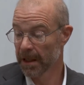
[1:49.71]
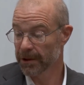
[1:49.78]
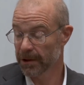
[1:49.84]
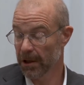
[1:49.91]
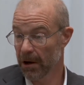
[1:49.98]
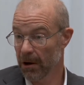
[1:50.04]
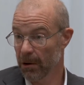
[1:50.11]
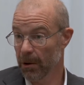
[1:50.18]

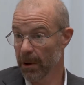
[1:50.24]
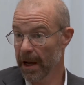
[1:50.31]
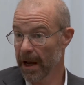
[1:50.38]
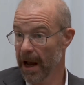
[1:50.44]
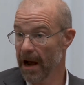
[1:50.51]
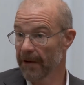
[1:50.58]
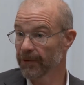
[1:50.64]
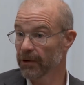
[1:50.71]
So
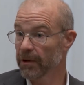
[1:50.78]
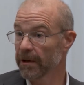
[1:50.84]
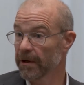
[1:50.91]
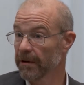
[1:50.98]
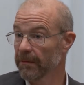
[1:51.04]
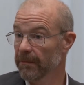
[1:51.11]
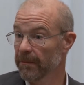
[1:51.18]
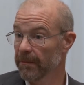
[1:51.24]
after
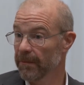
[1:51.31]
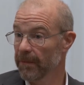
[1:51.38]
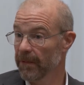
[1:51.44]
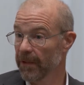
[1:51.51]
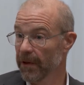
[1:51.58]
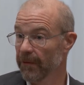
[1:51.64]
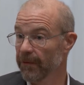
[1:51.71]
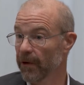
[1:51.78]
the
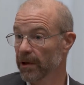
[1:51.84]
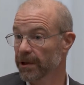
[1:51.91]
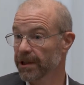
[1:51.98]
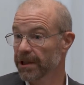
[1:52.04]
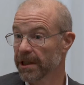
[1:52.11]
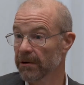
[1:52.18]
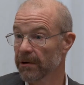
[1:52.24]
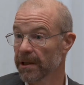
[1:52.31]
the
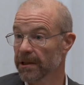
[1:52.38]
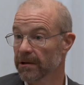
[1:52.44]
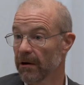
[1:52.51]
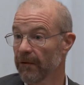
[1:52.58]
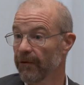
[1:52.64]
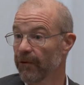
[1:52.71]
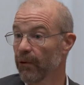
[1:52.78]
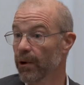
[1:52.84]
first series
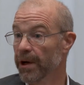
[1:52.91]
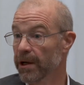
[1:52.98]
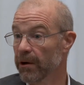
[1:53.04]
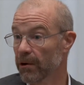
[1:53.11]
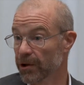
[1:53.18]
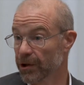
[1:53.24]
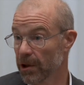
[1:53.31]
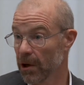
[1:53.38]
of 40
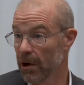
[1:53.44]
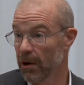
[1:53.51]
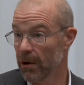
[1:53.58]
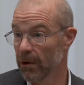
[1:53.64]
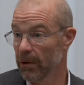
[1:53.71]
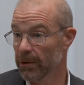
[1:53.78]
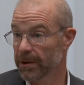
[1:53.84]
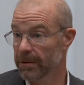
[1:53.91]
or
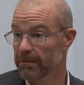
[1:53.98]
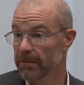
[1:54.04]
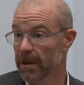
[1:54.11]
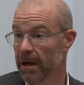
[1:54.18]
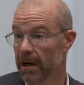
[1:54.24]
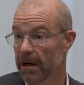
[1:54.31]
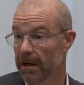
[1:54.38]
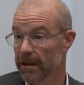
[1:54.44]
so
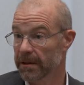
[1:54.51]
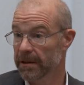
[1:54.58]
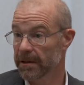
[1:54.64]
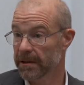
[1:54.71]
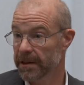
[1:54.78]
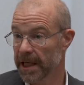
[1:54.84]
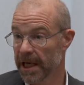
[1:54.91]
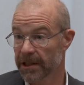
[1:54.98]
uh,
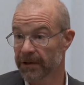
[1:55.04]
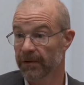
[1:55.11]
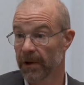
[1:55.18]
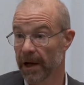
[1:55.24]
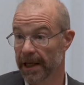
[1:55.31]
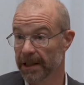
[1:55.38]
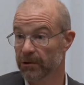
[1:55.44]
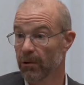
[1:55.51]
test
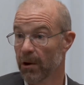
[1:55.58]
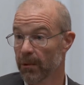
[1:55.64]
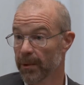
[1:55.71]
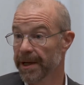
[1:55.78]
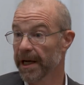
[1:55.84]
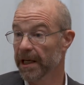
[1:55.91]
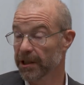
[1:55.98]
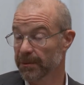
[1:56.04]
flights where
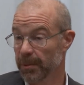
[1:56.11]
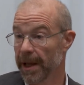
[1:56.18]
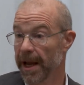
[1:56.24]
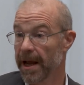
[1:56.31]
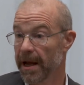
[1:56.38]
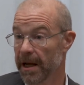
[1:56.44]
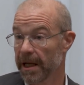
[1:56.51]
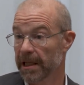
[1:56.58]
we
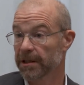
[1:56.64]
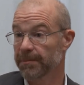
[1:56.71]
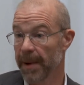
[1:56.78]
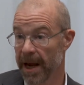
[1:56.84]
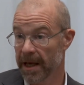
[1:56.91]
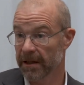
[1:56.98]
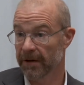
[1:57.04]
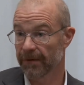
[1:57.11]
expand,
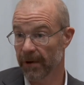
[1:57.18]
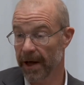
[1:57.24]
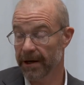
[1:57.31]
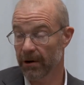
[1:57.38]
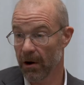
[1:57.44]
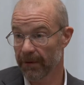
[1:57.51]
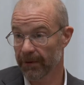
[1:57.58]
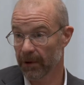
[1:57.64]
expand the
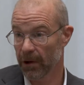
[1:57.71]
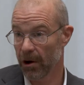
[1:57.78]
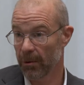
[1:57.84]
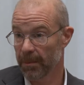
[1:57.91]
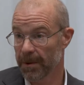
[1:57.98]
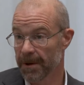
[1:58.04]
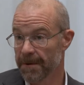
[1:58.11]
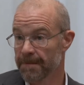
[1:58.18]
flight
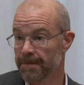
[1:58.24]
envelope.